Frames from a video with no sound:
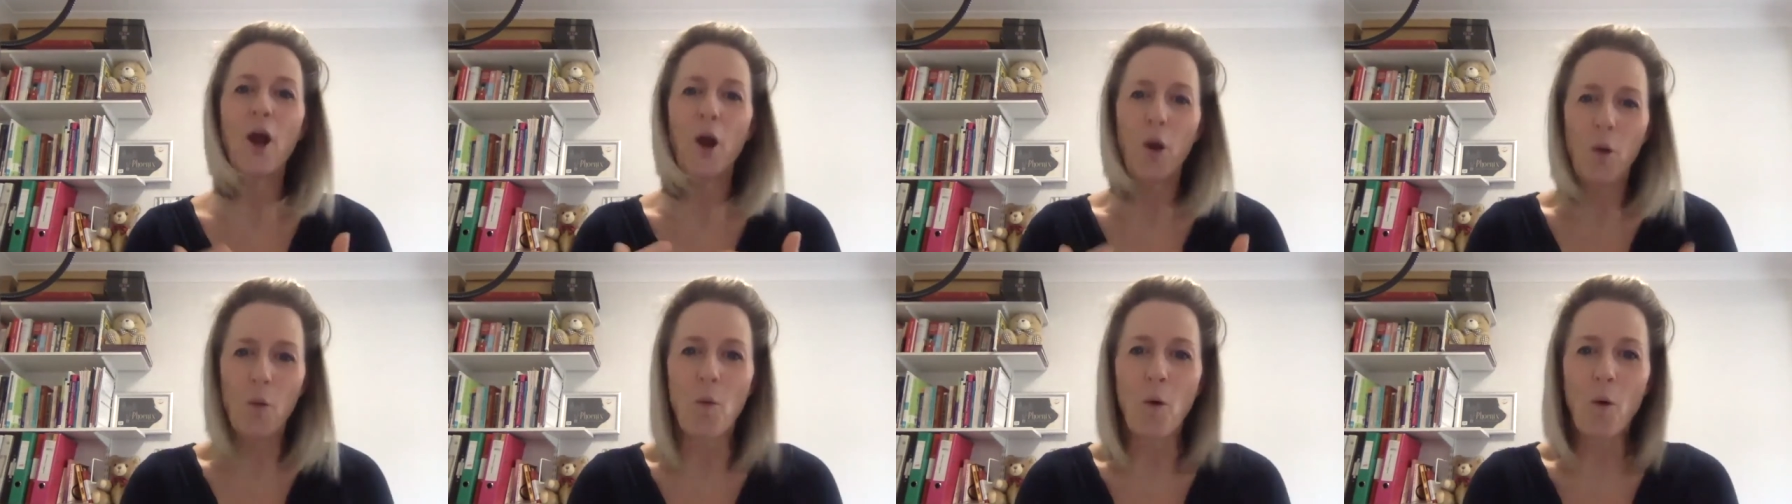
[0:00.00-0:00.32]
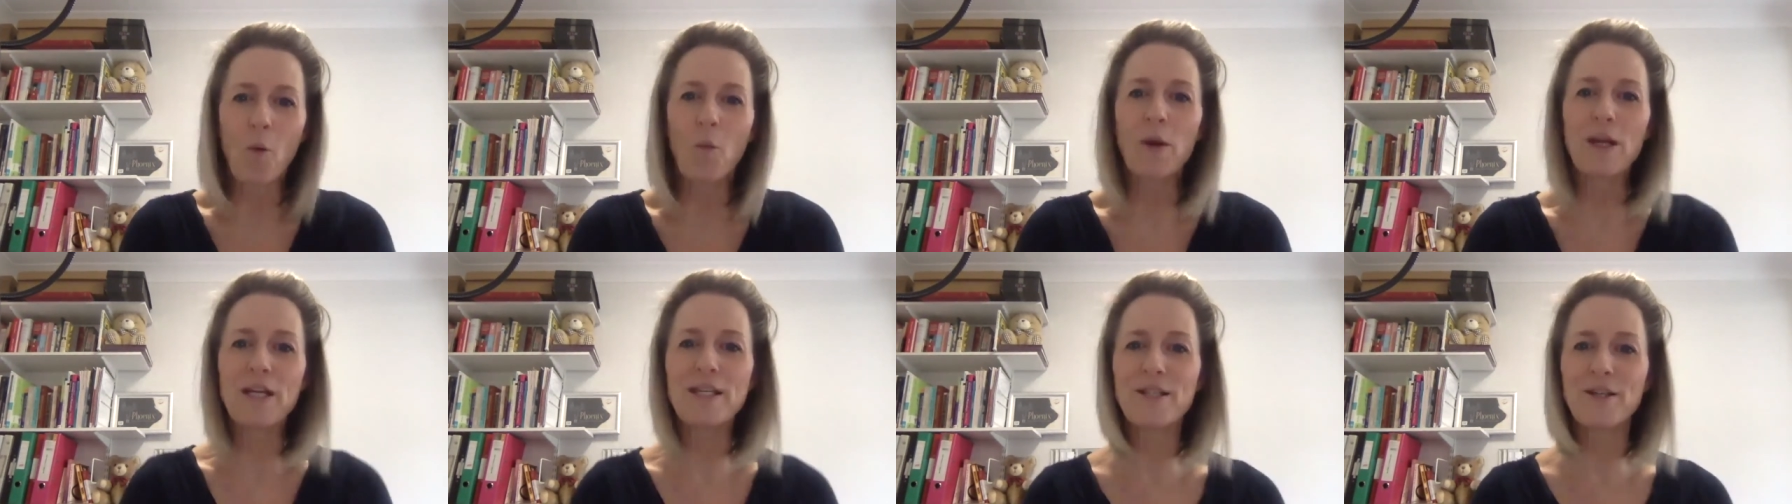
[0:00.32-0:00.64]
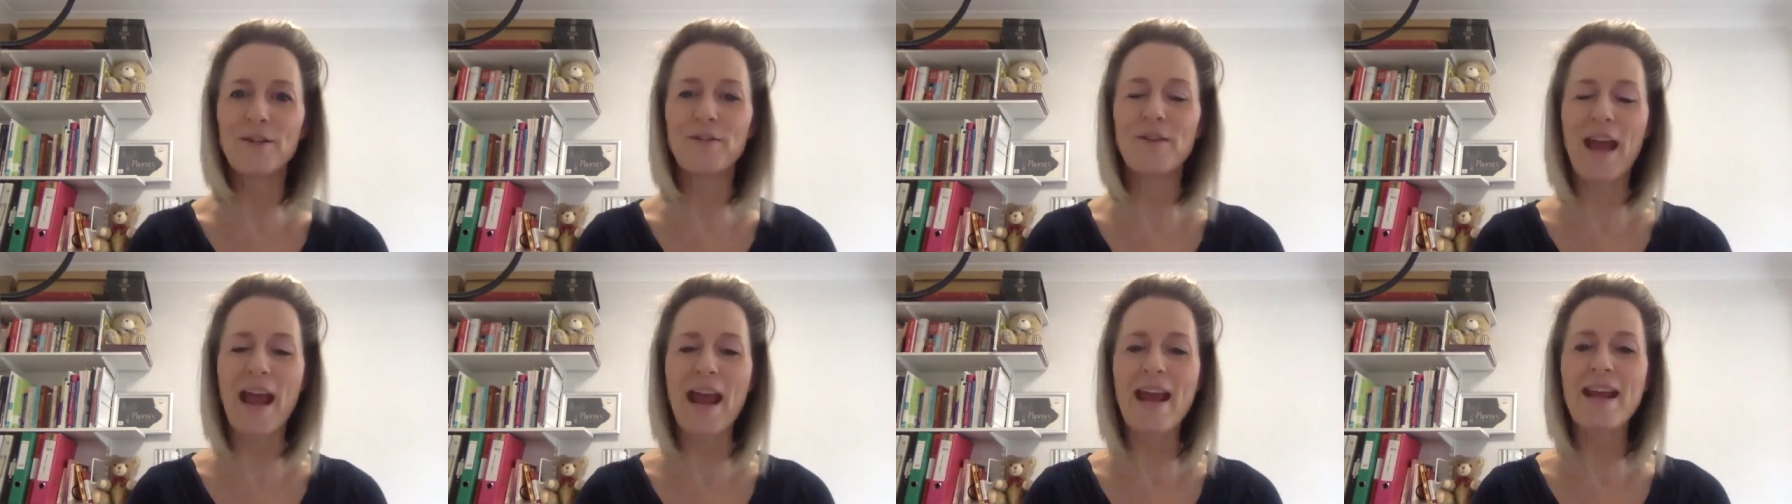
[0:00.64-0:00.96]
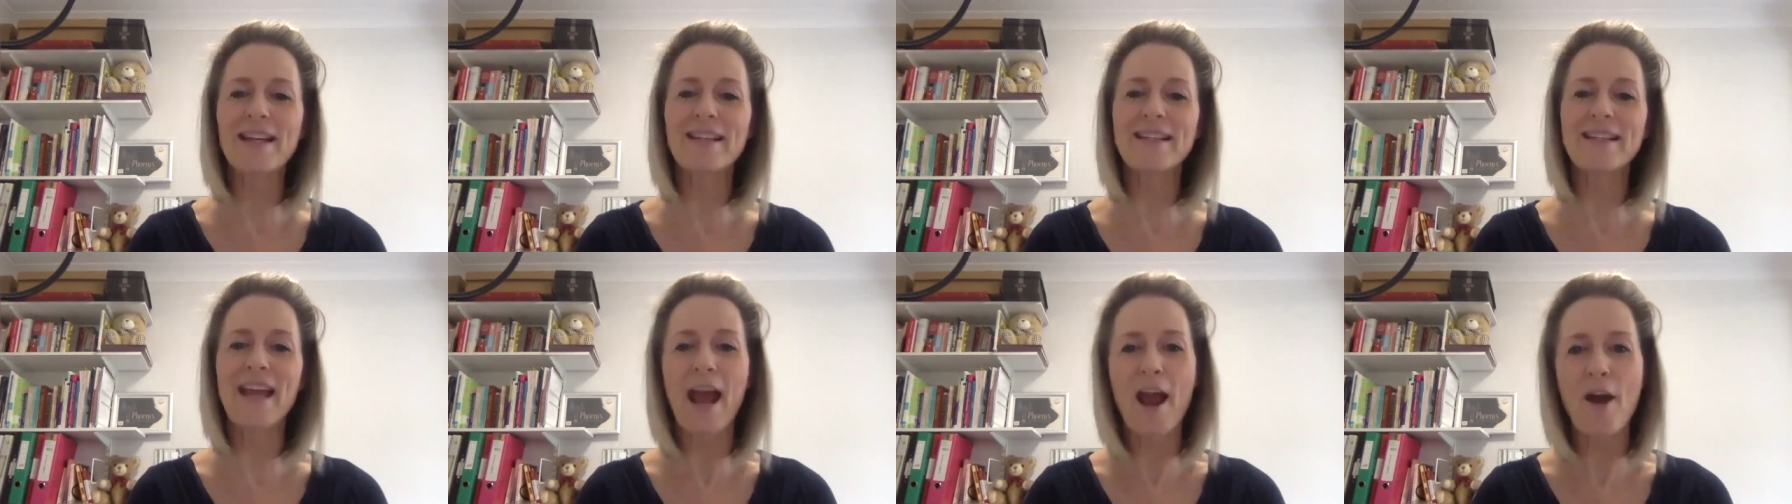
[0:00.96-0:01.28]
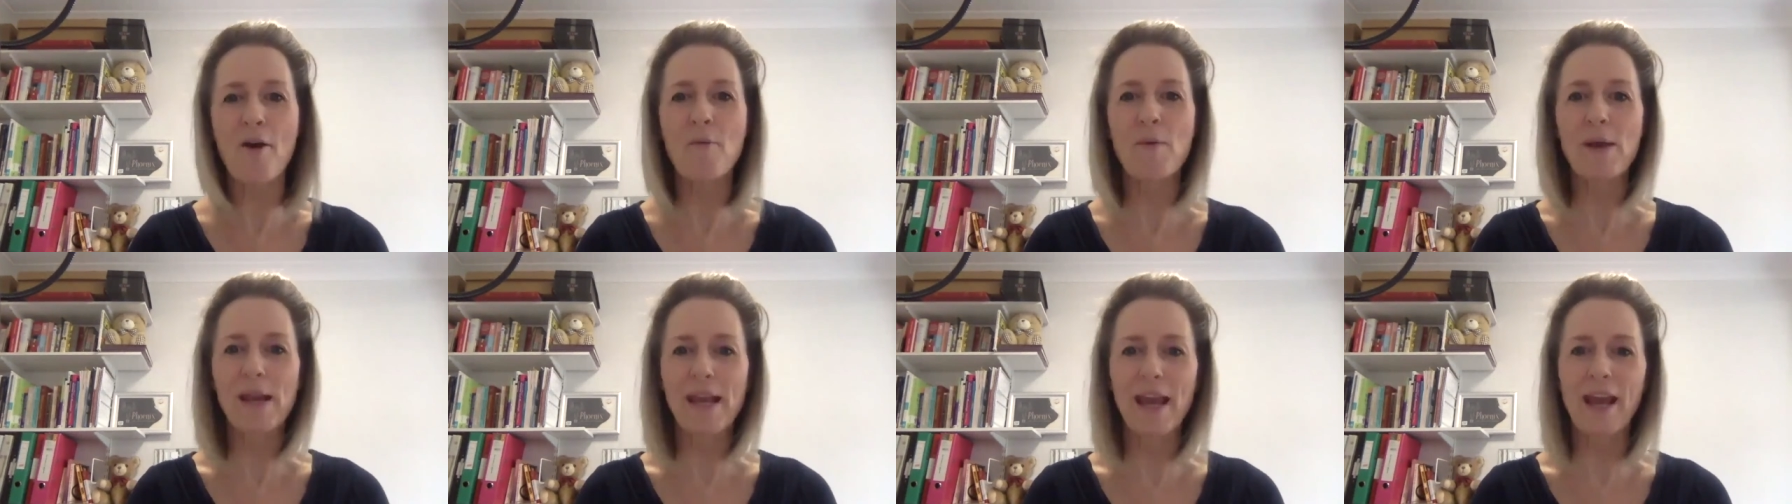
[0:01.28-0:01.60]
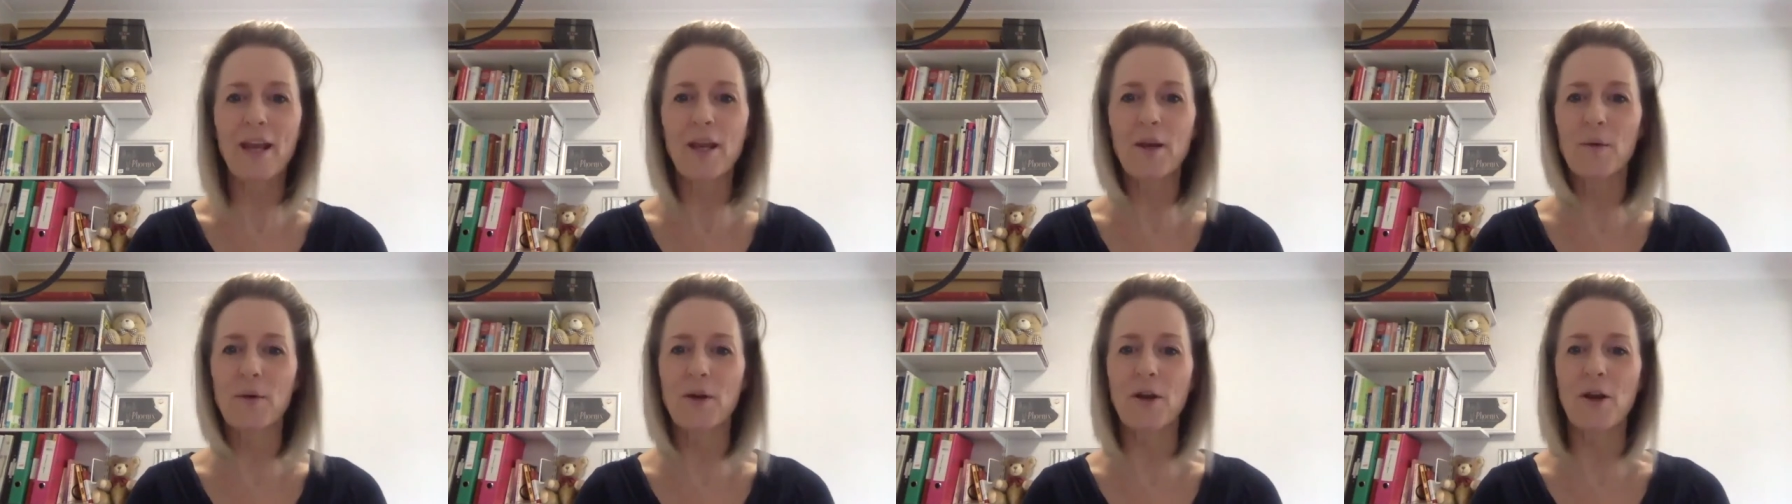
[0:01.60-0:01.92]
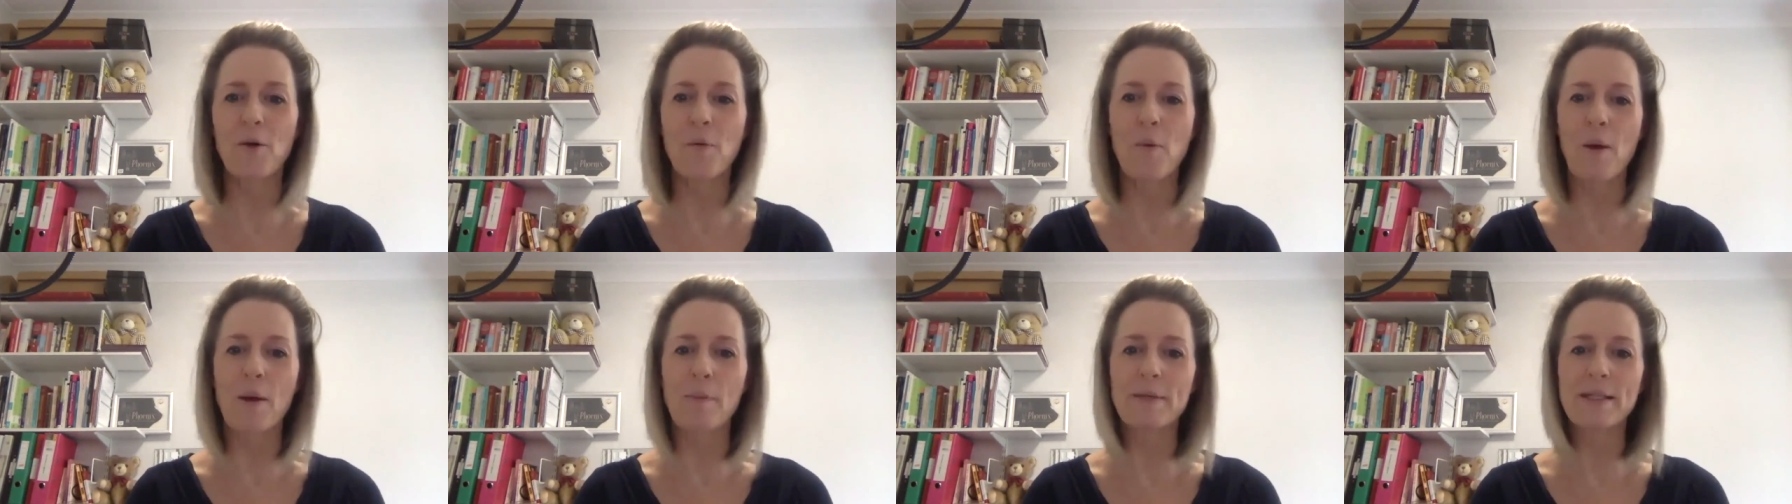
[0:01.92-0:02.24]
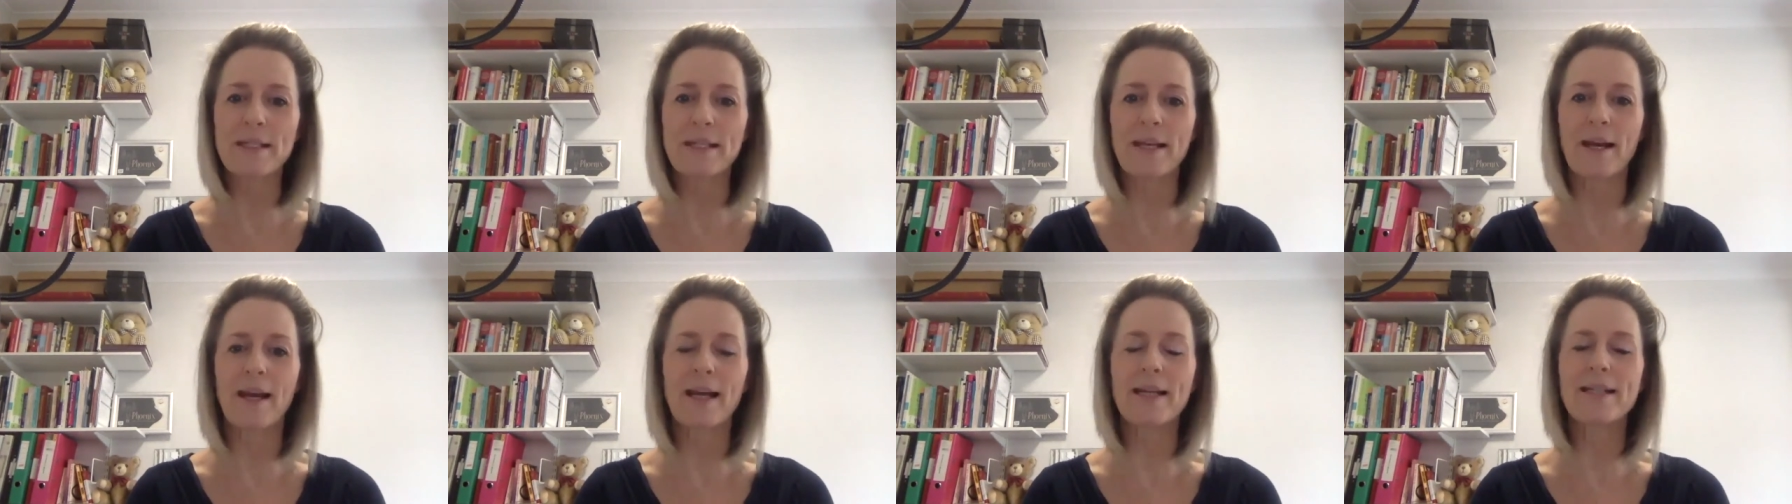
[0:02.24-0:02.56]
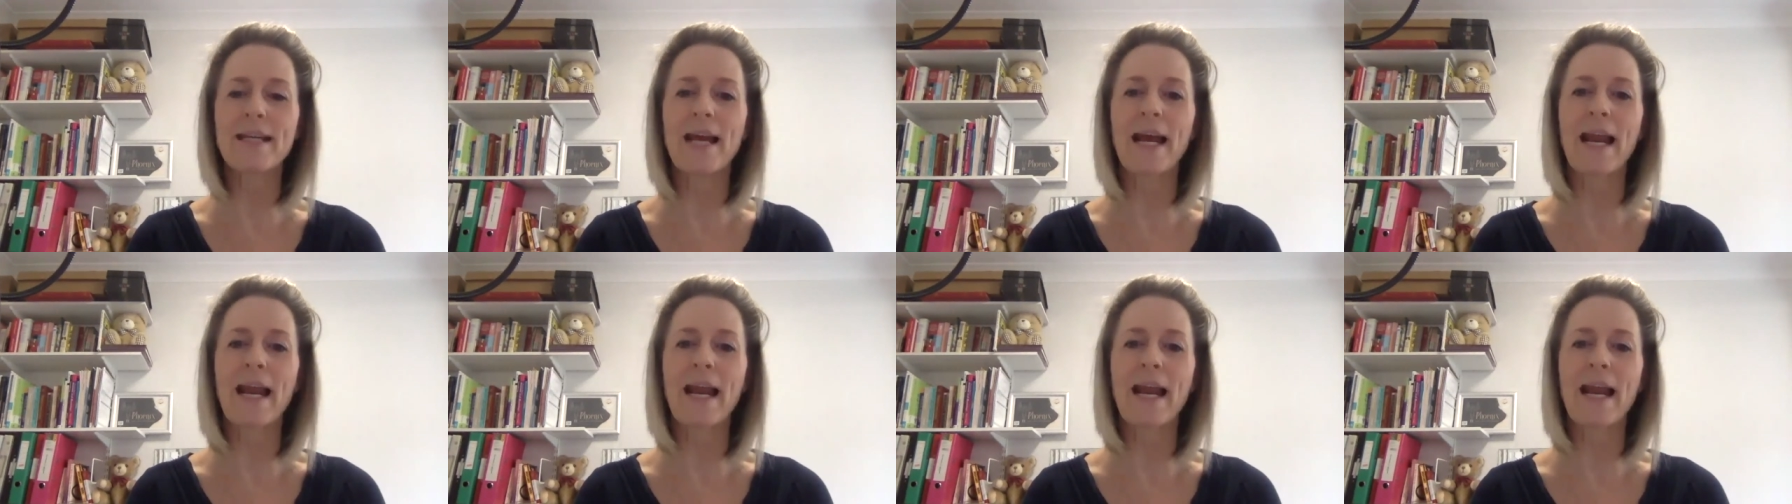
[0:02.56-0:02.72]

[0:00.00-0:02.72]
what we do next, how we get you on our website,